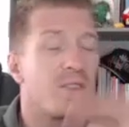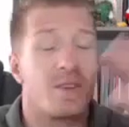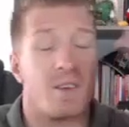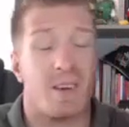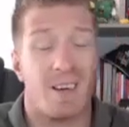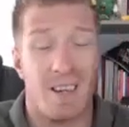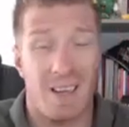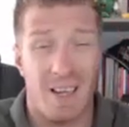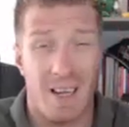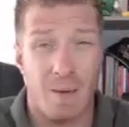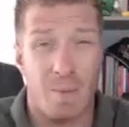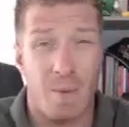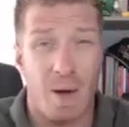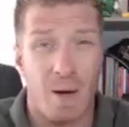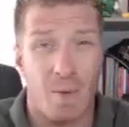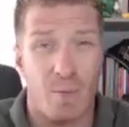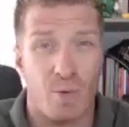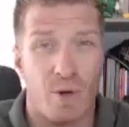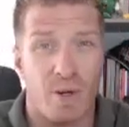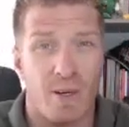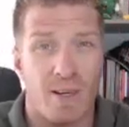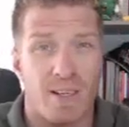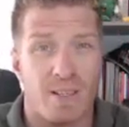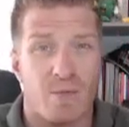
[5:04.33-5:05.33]
Now these are
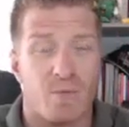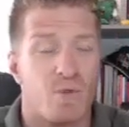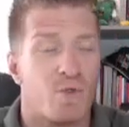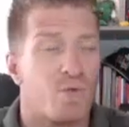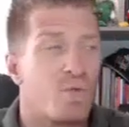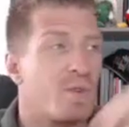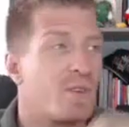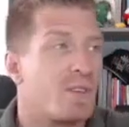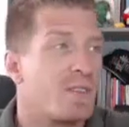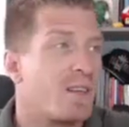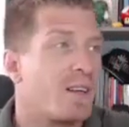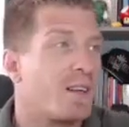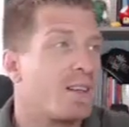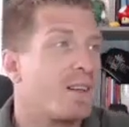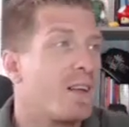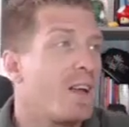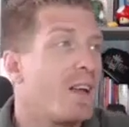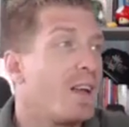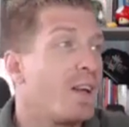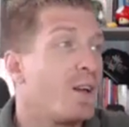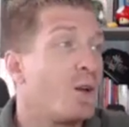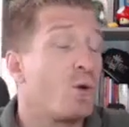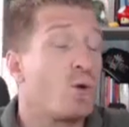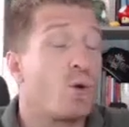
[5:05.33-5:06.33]
ClickBank products, which means that
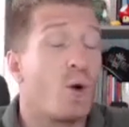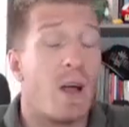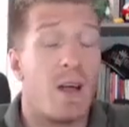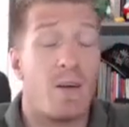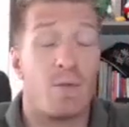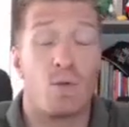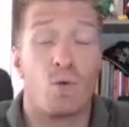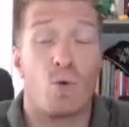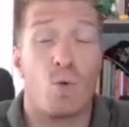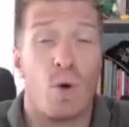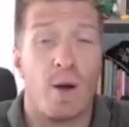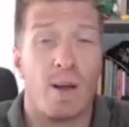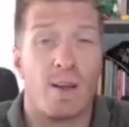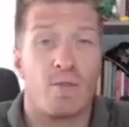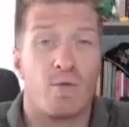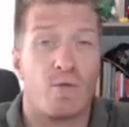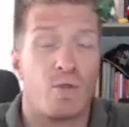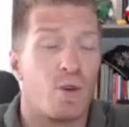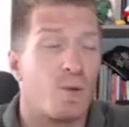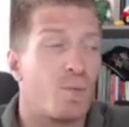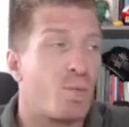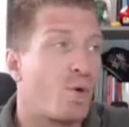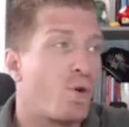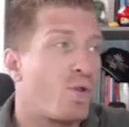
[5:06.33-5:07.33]
you don't have to wait
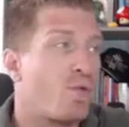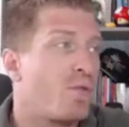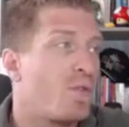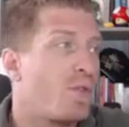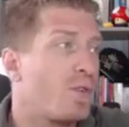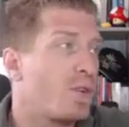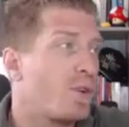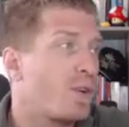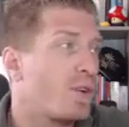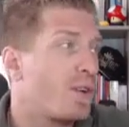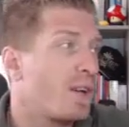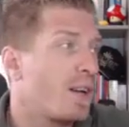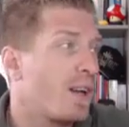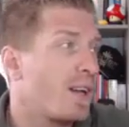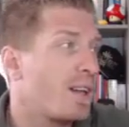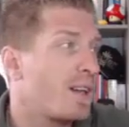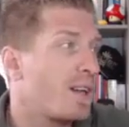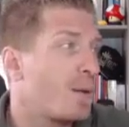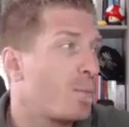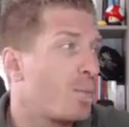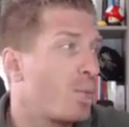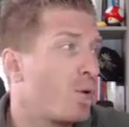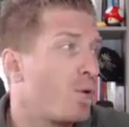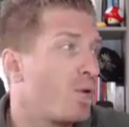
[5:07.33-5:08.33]
for approval. You're going to
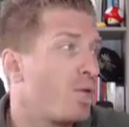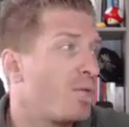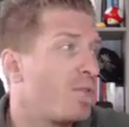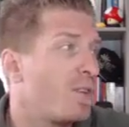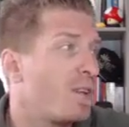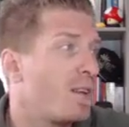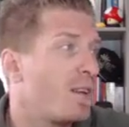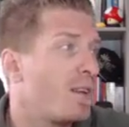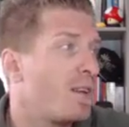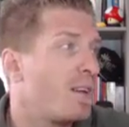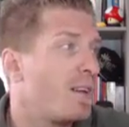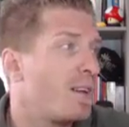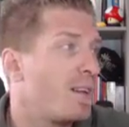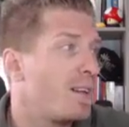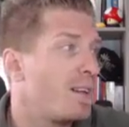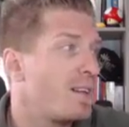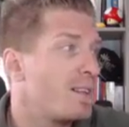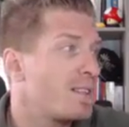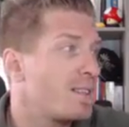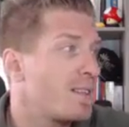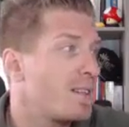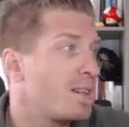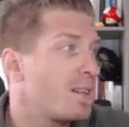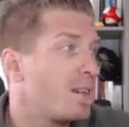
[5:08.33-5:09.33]
get approved
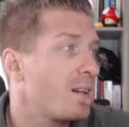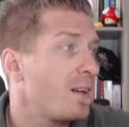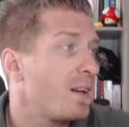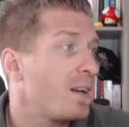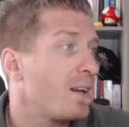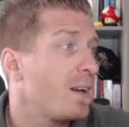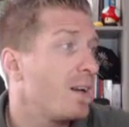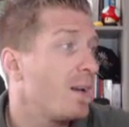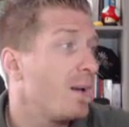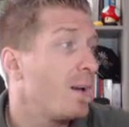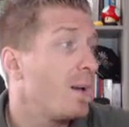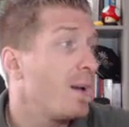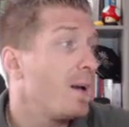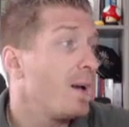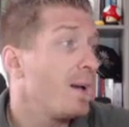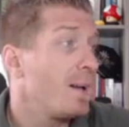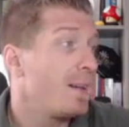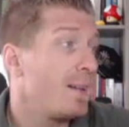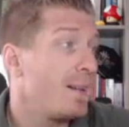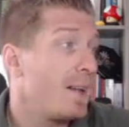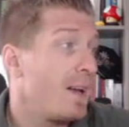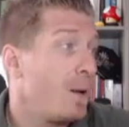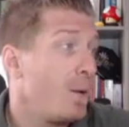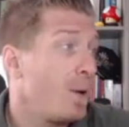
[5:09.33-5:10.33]
instantly.
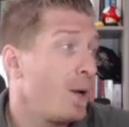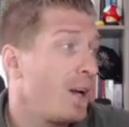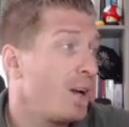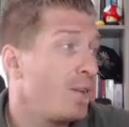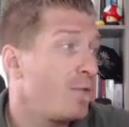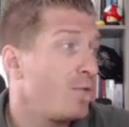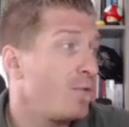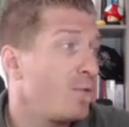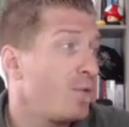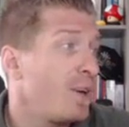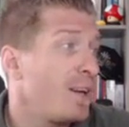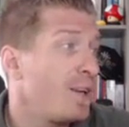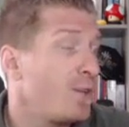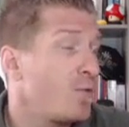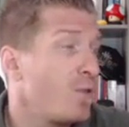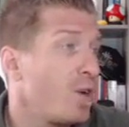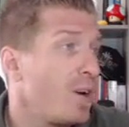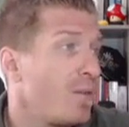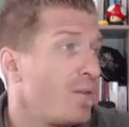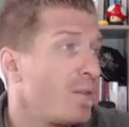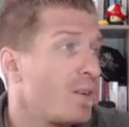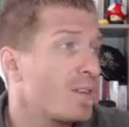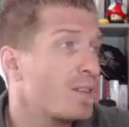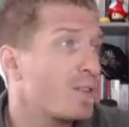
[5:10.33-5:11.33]
Then we have free
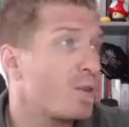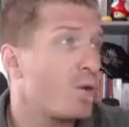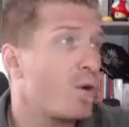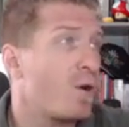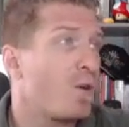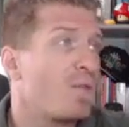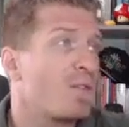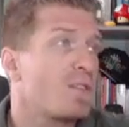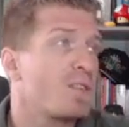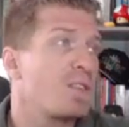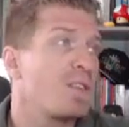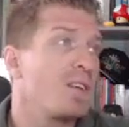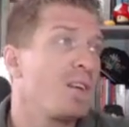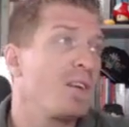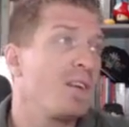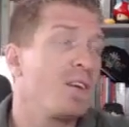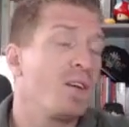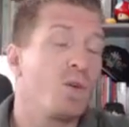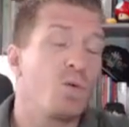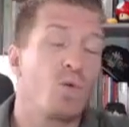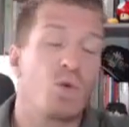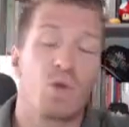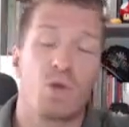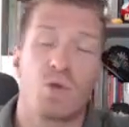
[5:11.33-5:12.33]
traffic. So obviously
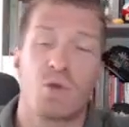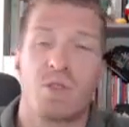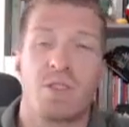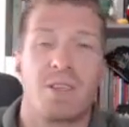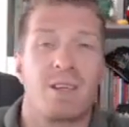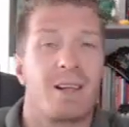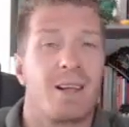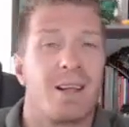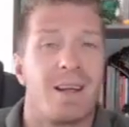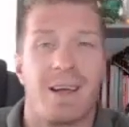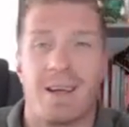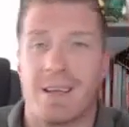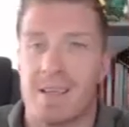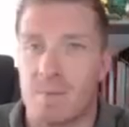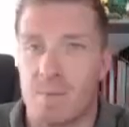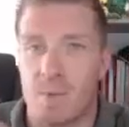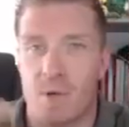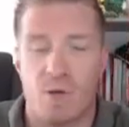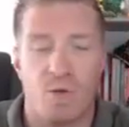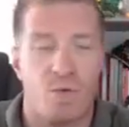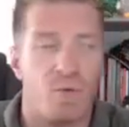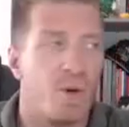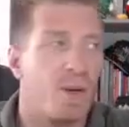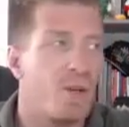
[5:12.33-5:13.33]
you want to send as
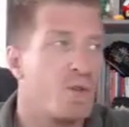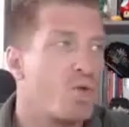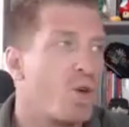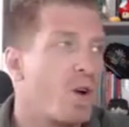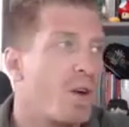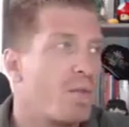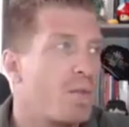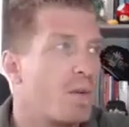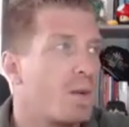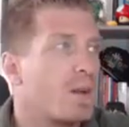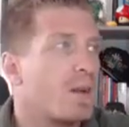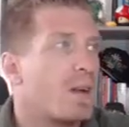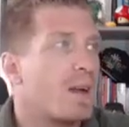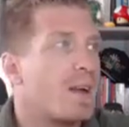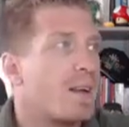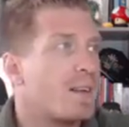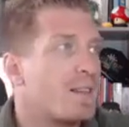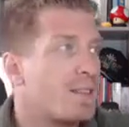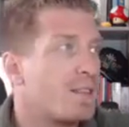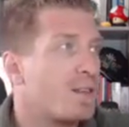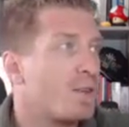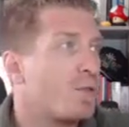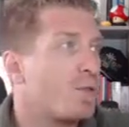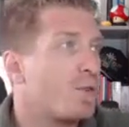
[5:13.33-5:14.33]
much free traffic
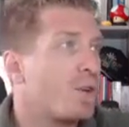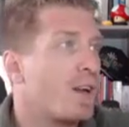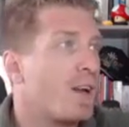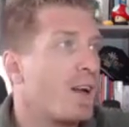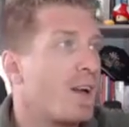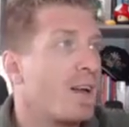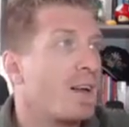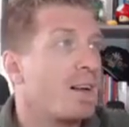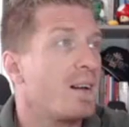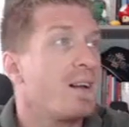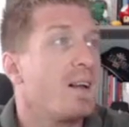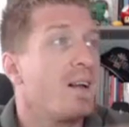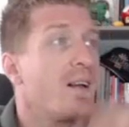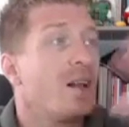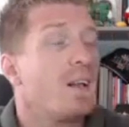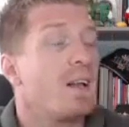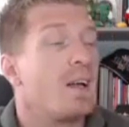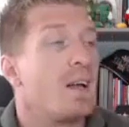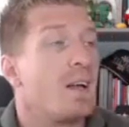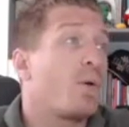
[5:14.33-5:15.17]
as you can.